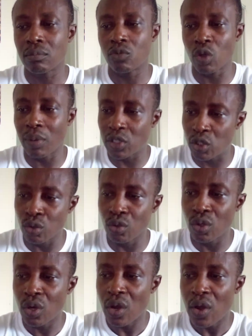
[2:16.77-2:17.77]
Number
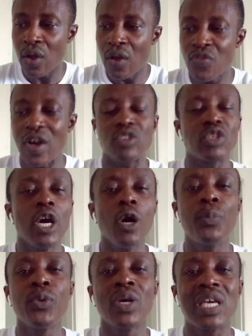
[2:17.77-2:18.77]
two, they are to
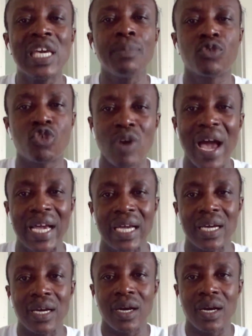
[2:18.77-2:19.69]
help you keep track